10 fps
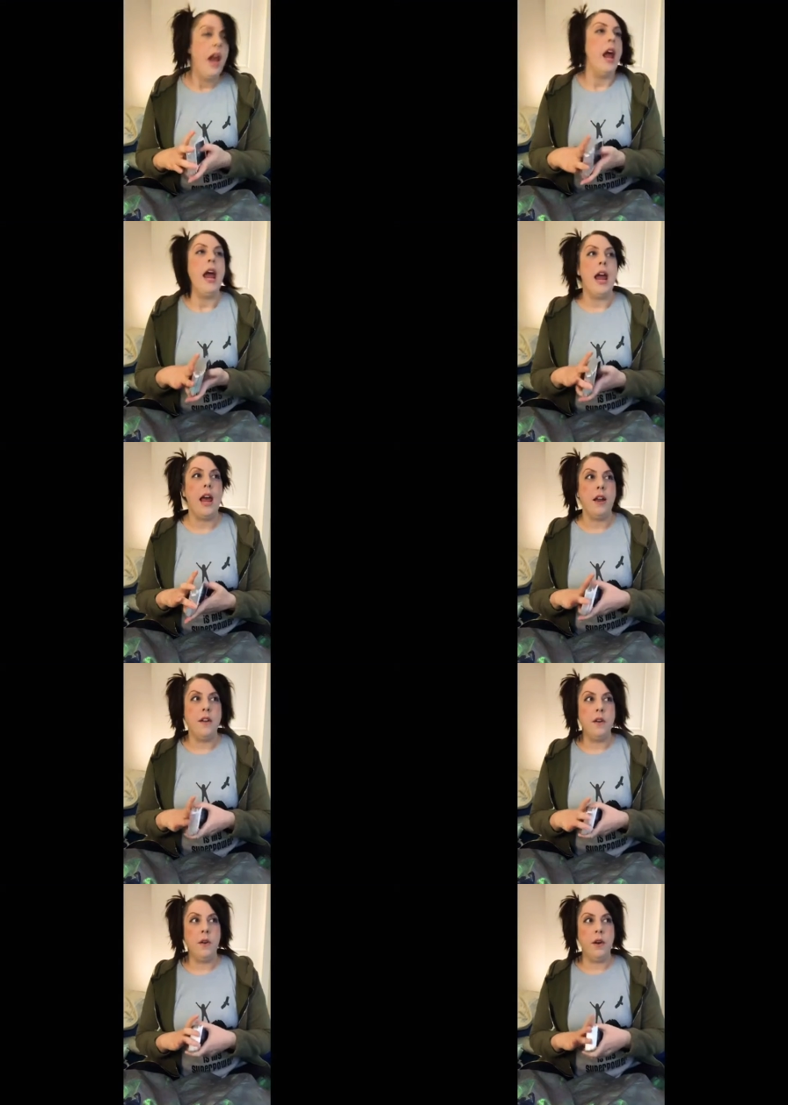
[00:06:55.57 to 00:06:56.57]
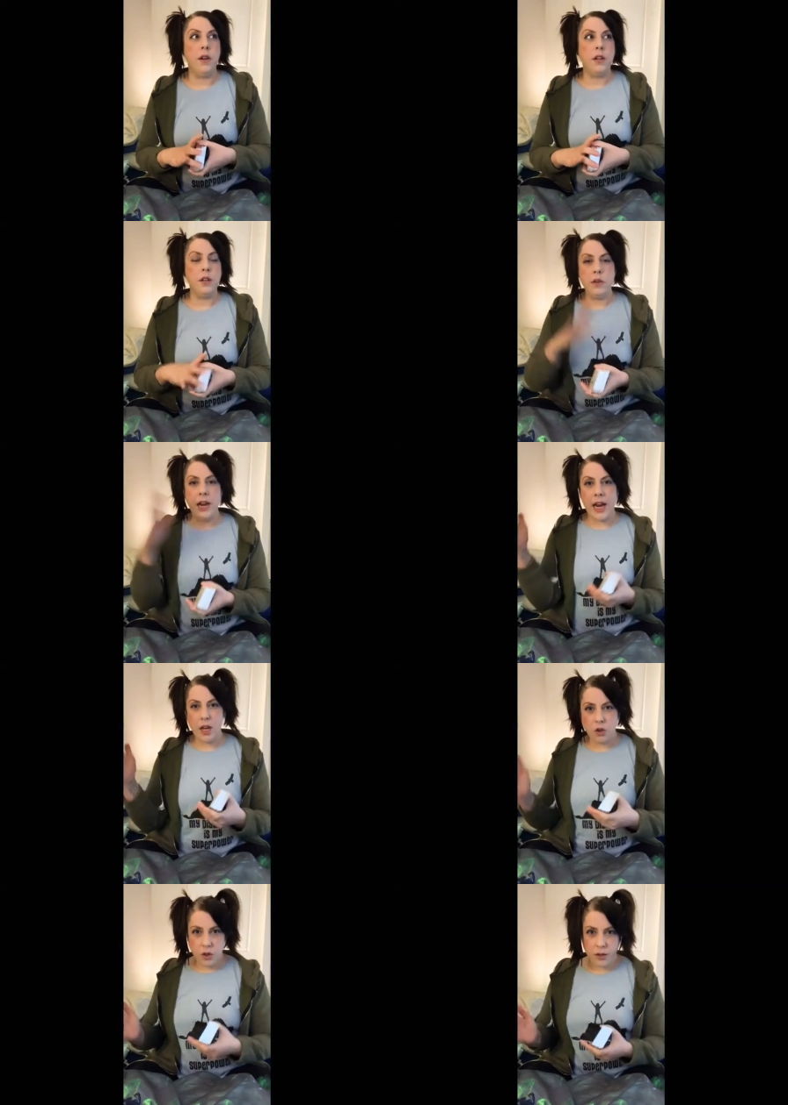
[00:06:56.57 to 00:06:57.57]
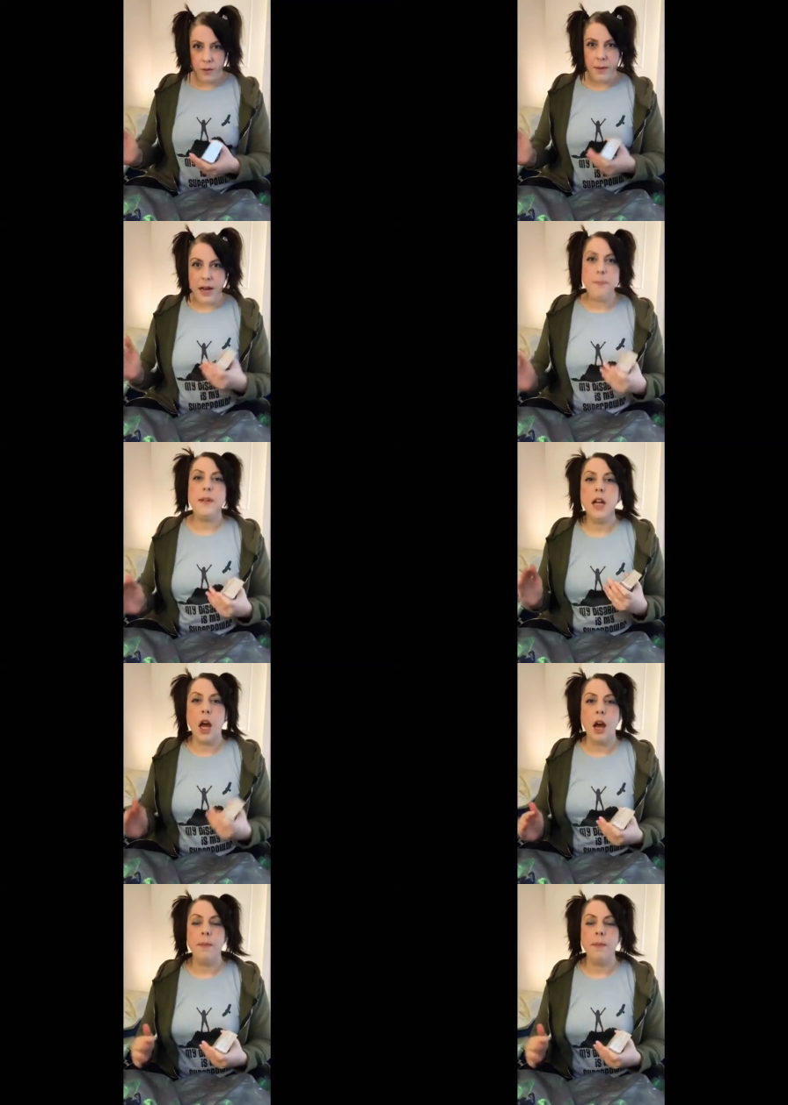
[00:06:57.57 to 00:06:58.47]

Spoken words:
and you can't drink from an empty cup.